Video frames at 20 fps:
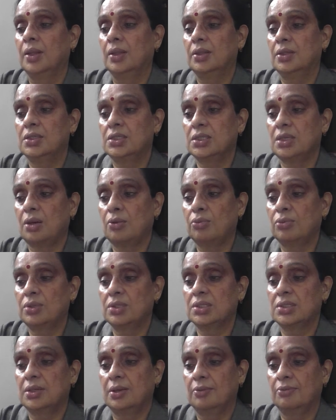The sound
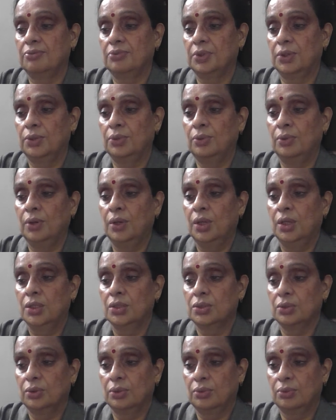is done for you.
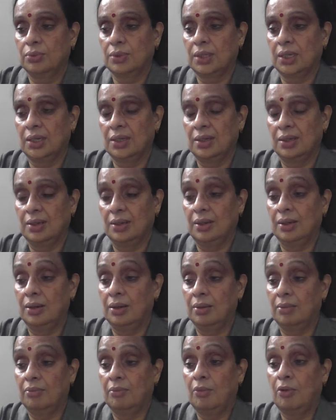So you can,
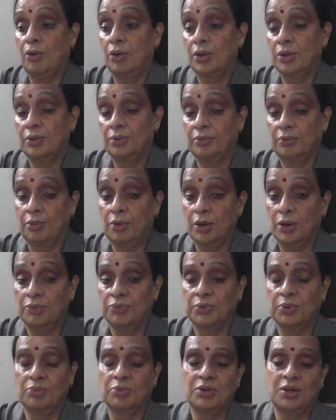all
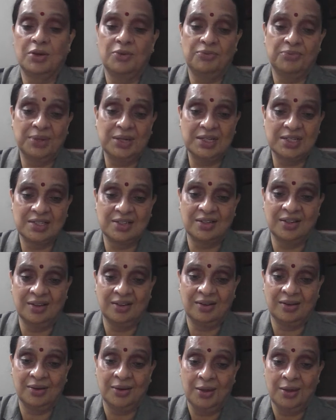of you would have felt the